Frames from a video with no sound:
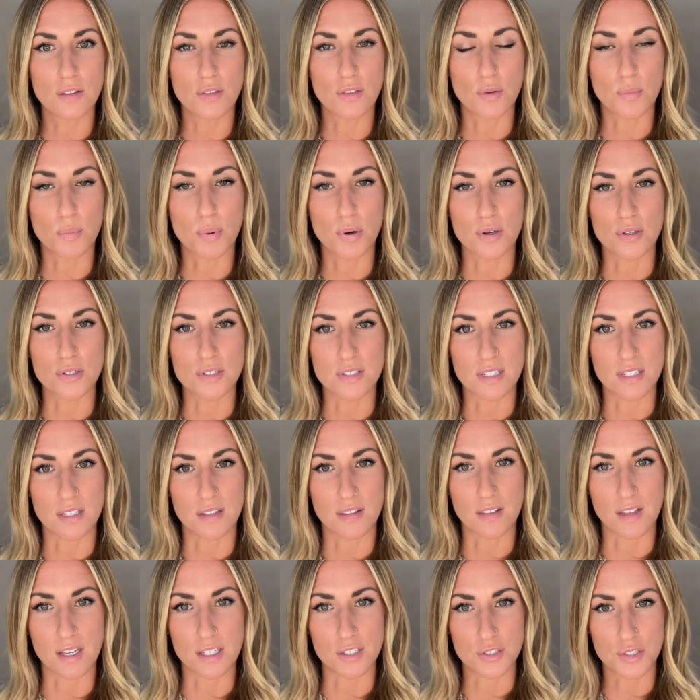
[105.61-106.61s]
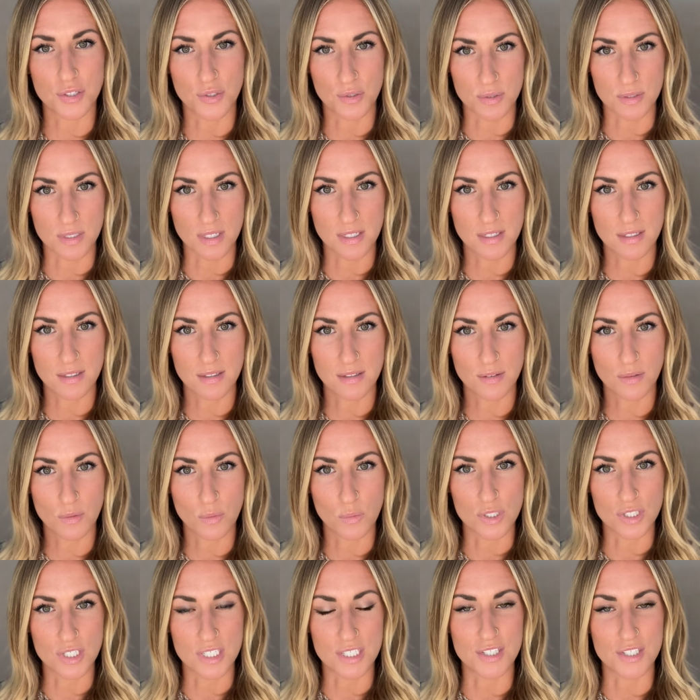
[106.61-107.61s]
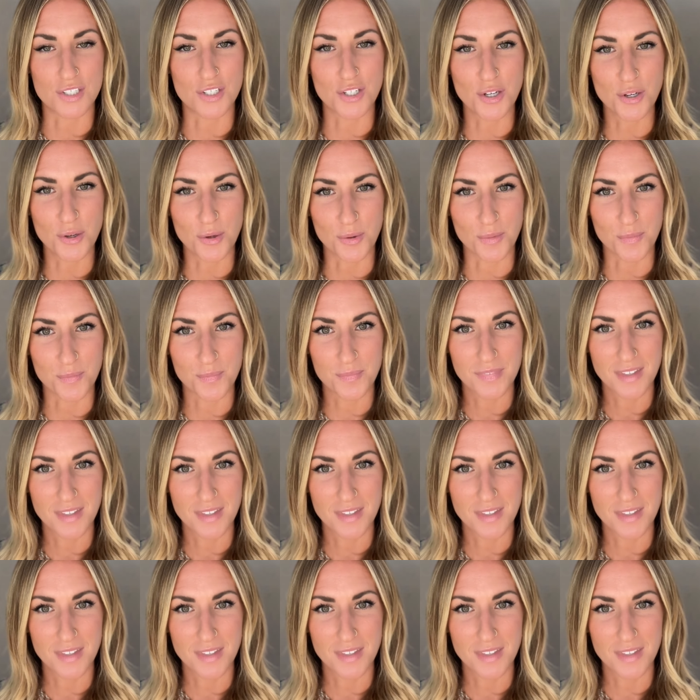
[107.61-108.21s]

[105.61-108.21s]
the person that chose it, which is you.